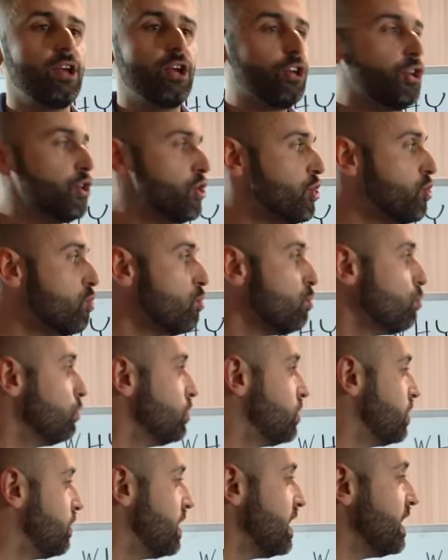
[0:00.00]

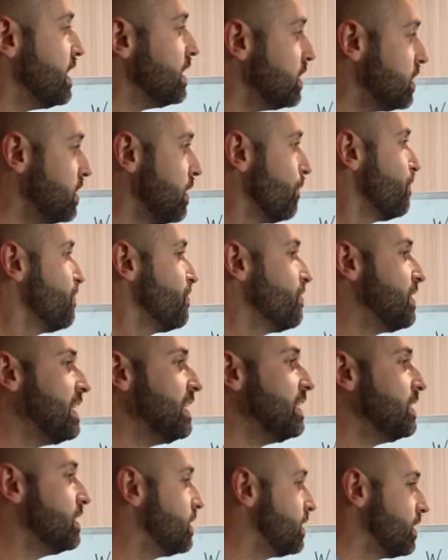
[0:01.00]
use
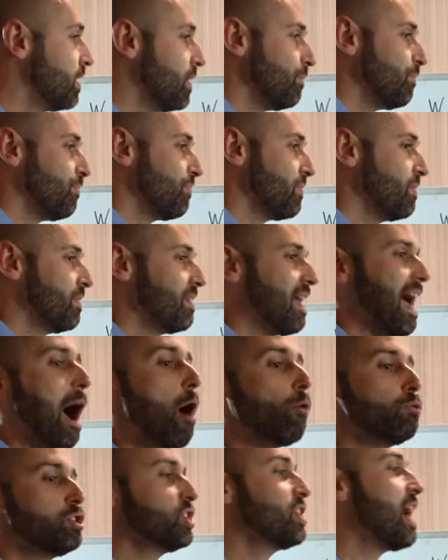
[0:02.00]
these
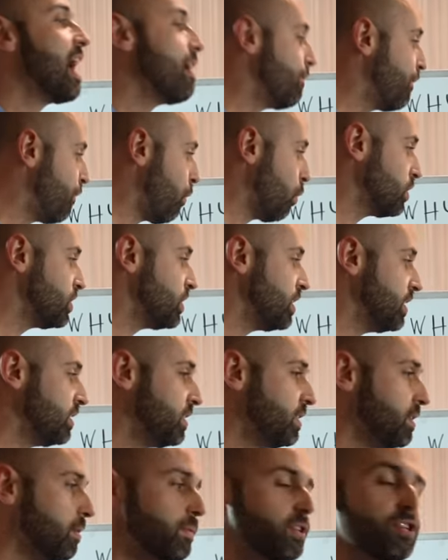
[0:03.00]
outside
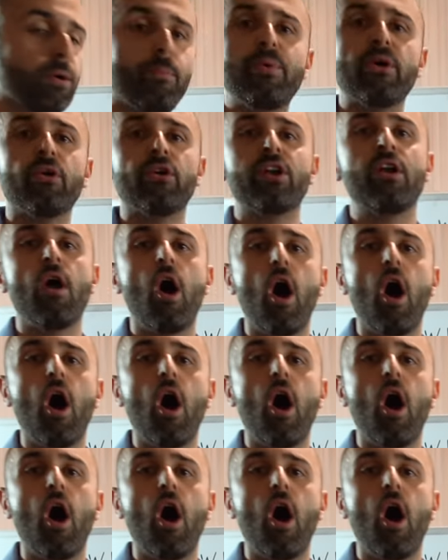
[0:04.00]
forces to build an